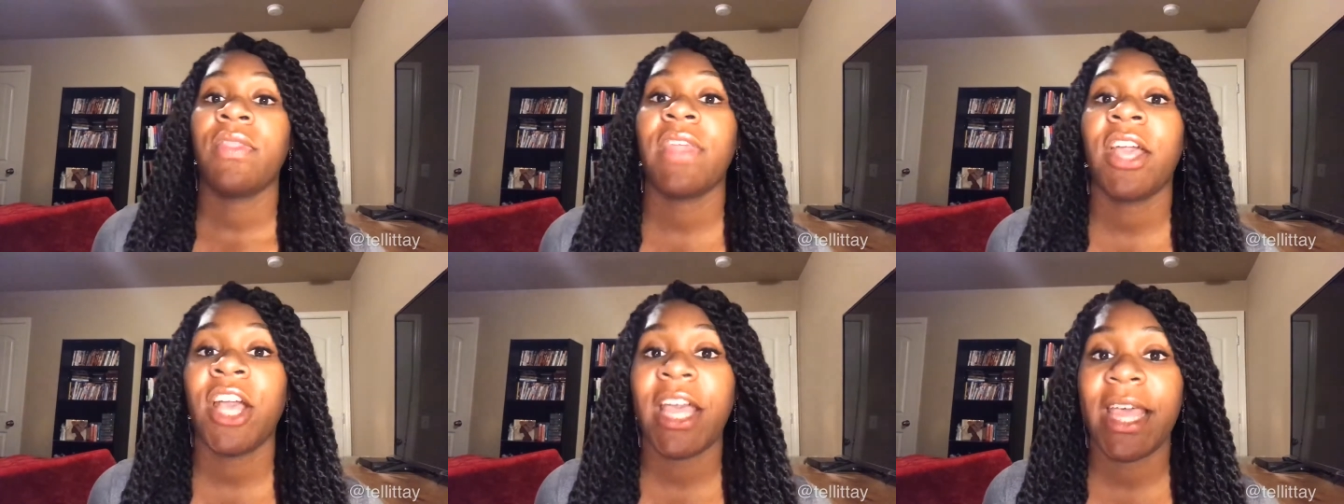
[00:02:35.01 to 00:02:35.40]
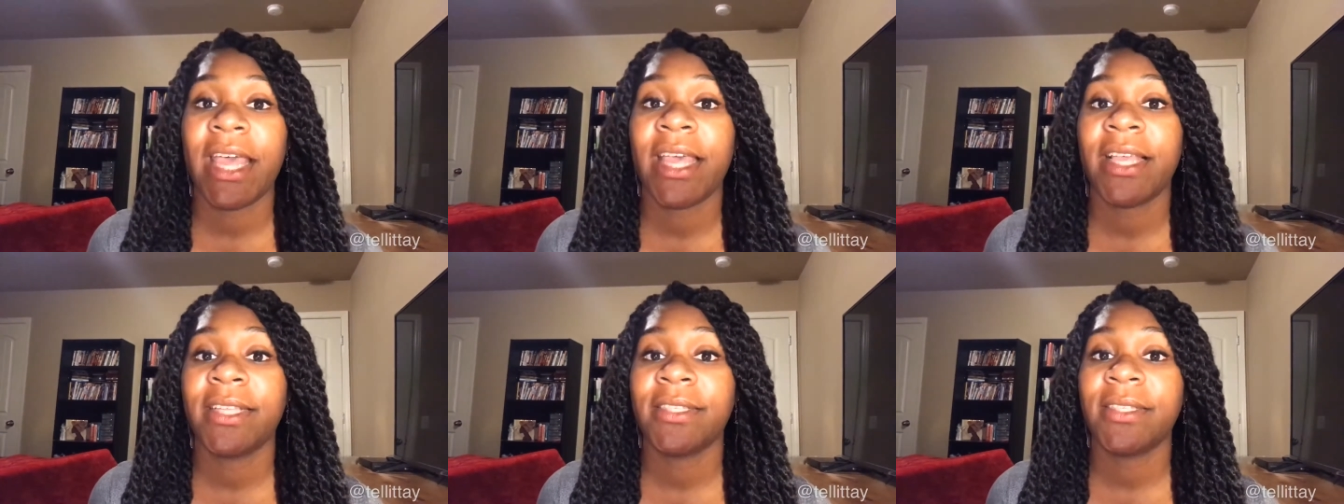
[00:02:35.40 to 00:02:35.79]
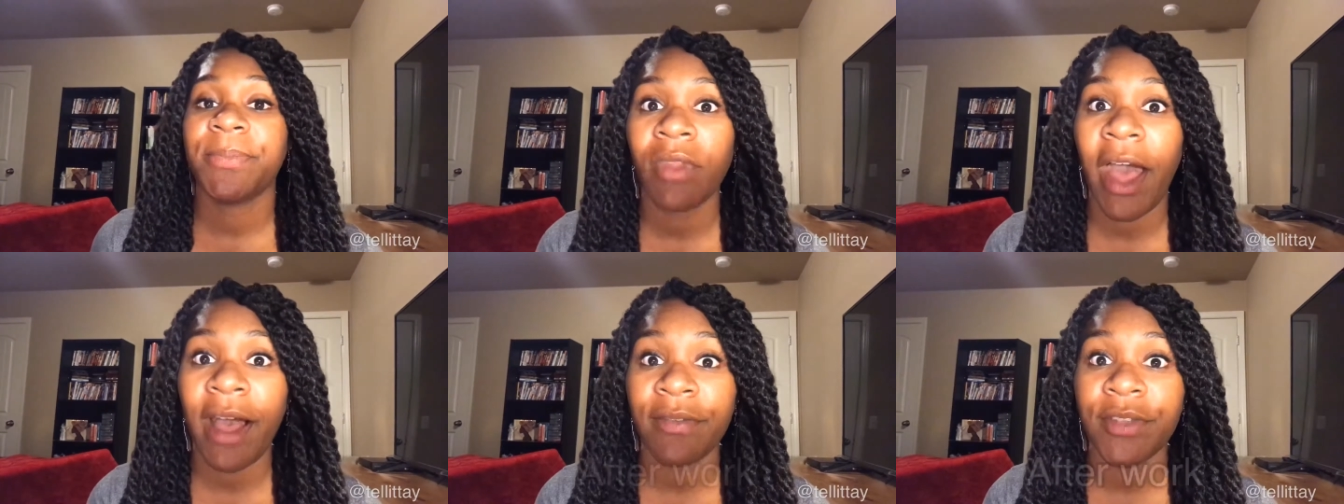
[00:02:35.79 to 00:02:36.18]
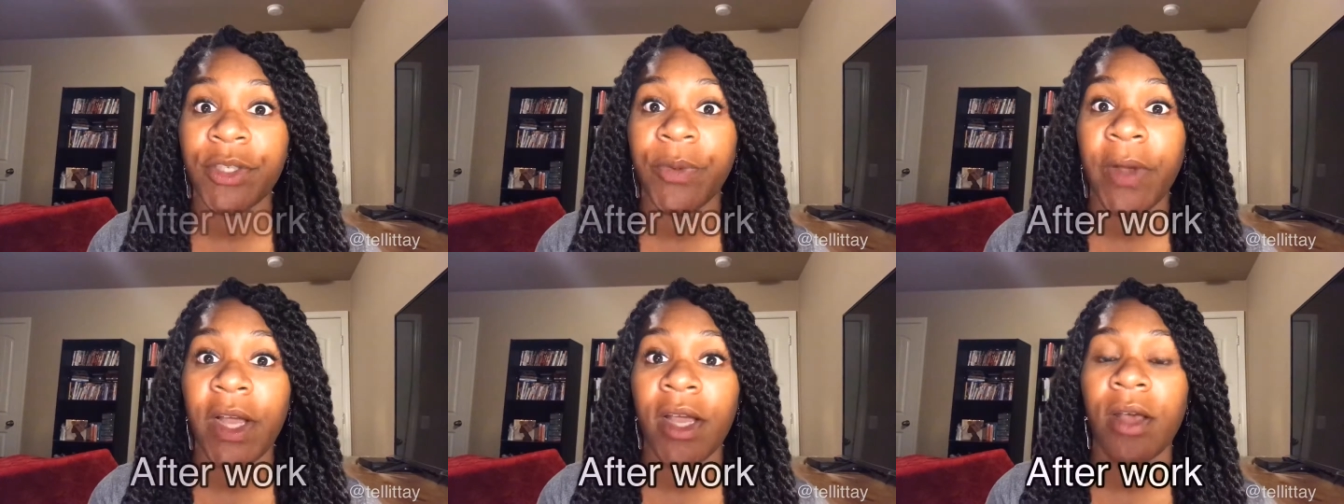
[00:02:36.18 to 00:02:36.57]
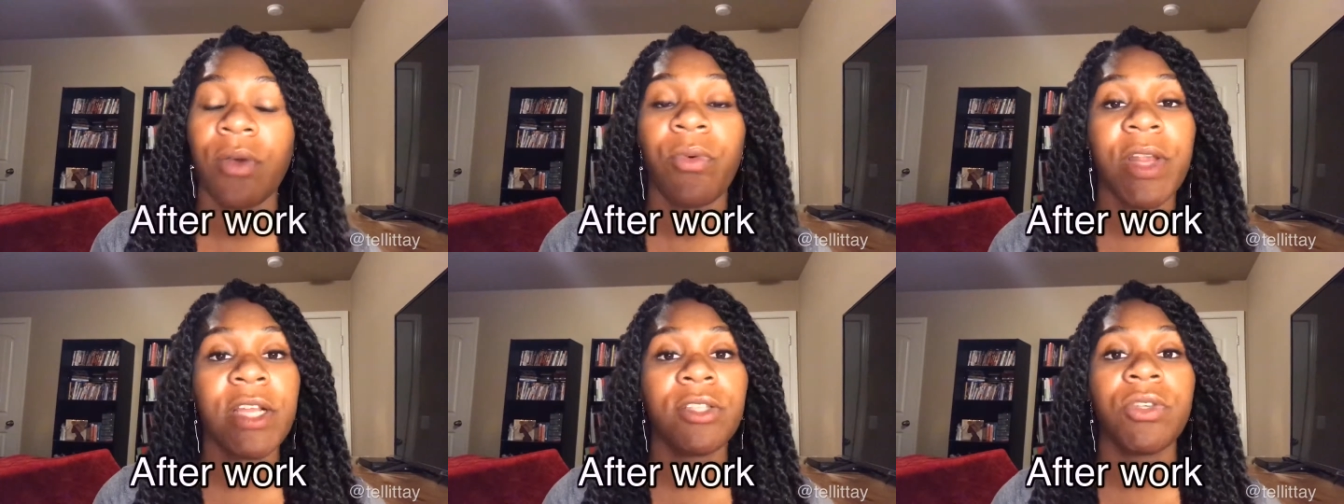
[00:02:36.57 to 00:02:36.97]
there is after work.
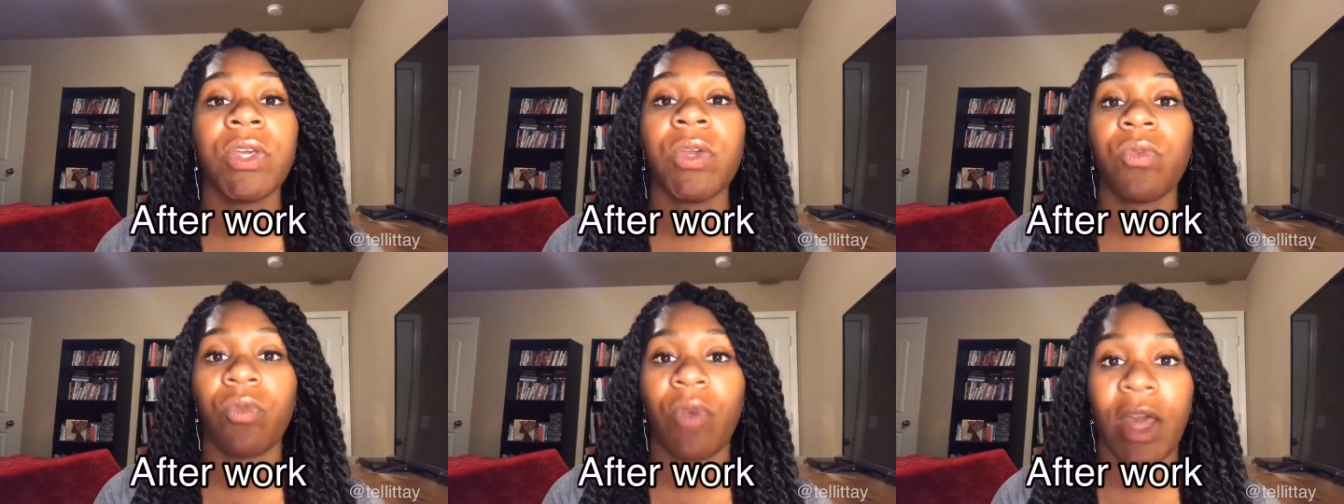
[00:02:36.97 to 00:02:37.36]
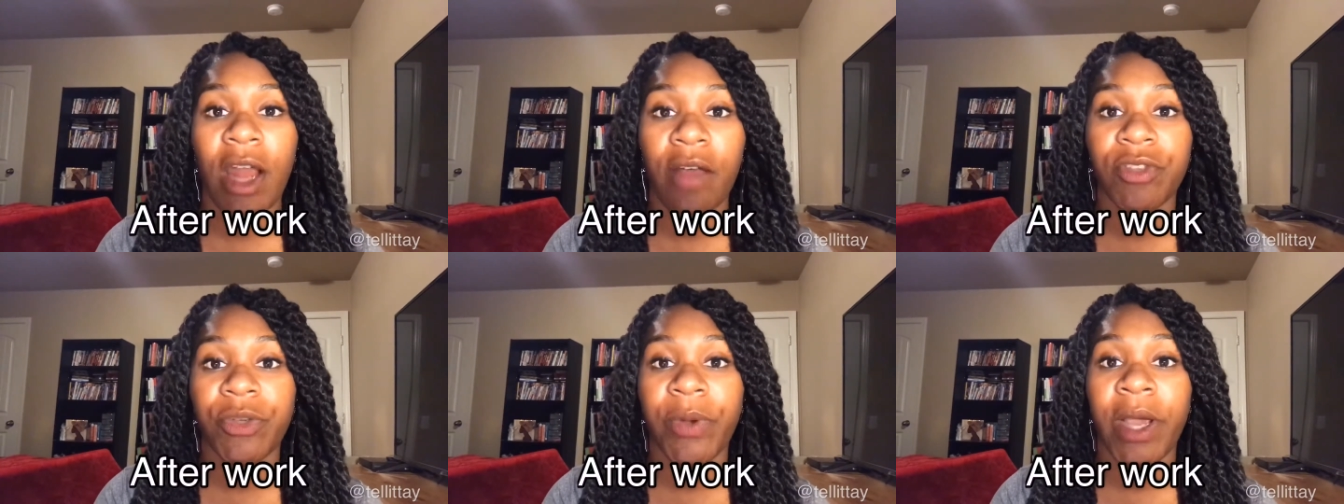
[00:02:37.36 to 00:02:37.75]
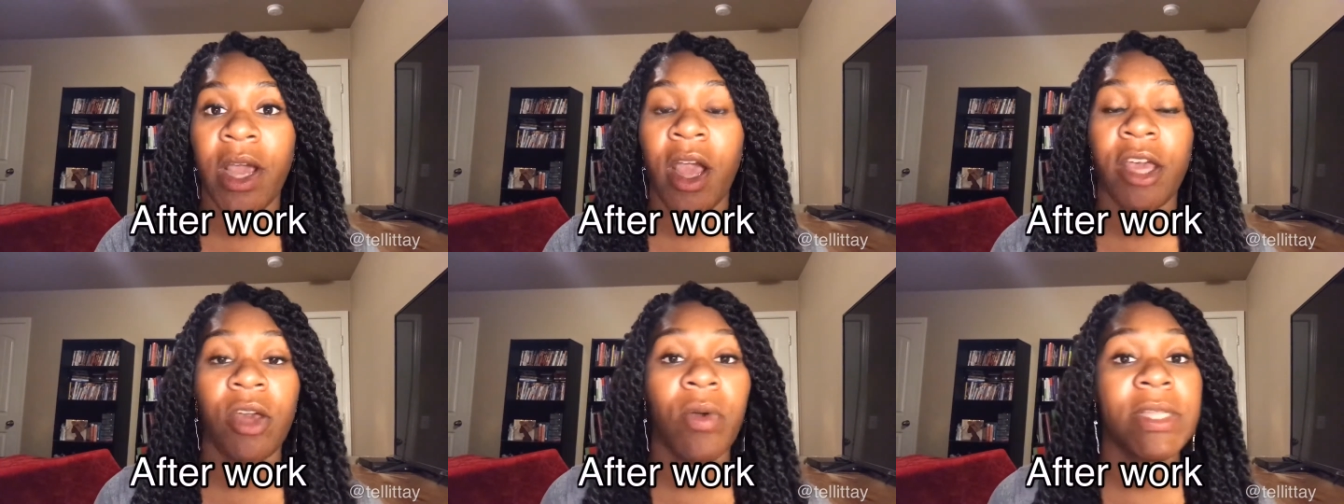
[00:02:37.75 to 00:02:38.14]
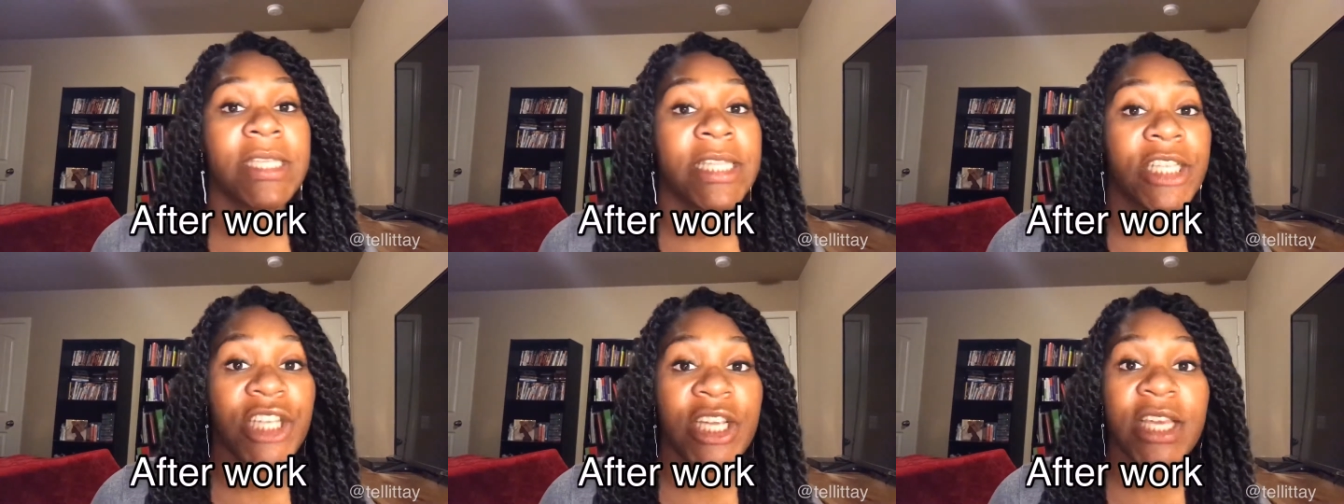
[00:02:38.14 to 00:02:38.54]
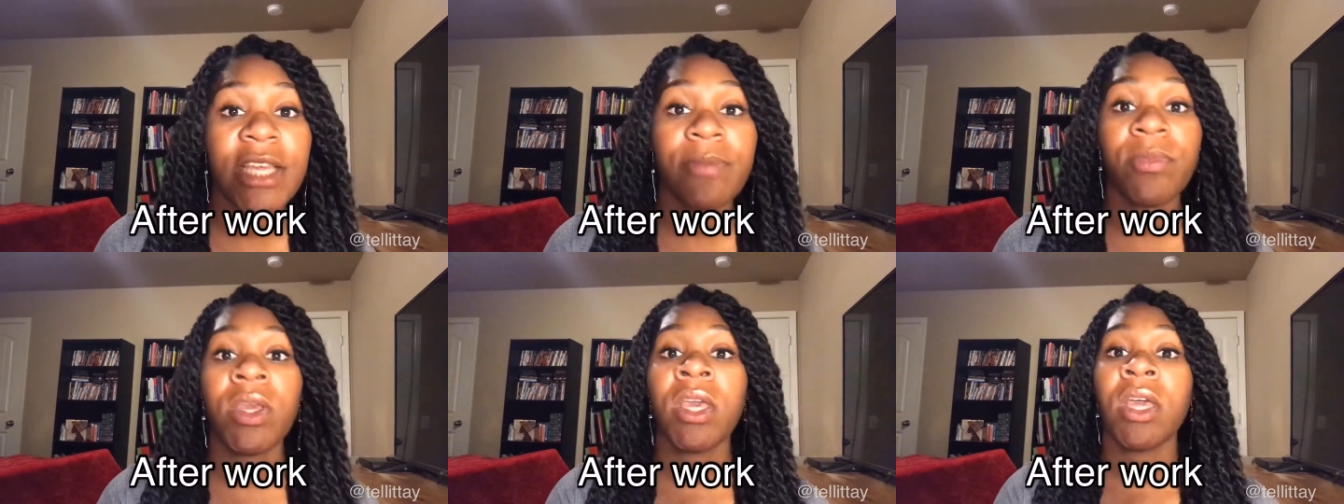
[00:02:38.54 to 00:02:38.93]
What are you doing right after work? Are you going to the
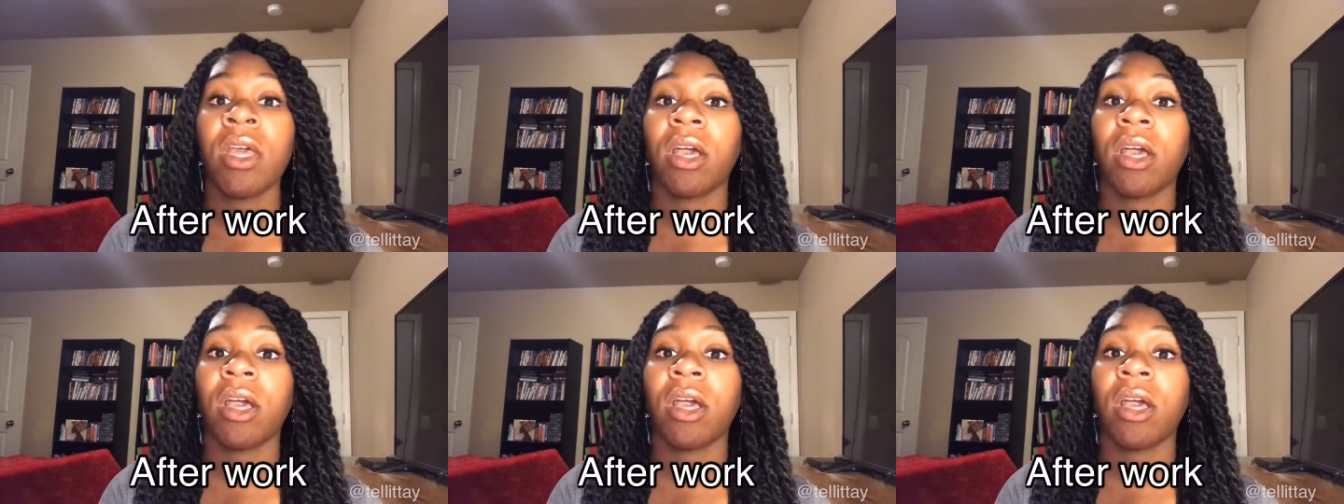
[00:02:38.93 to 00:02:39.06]
gym?